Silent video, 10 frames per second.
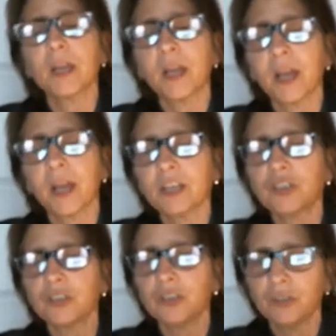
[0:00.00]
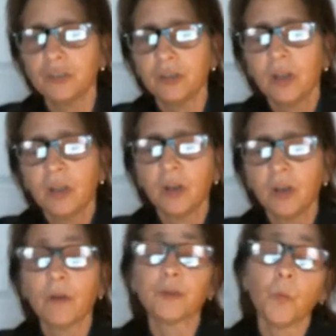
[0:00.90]
And I guess, you know,
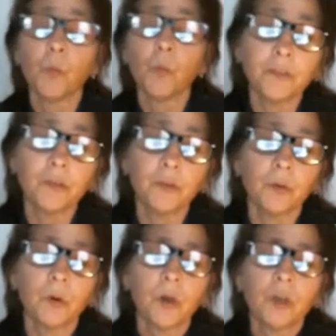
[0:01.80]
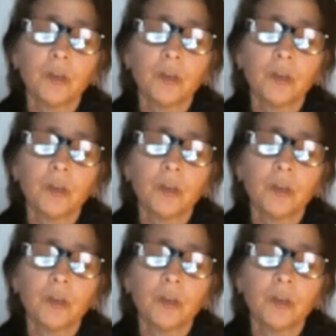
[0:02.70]
if you want to,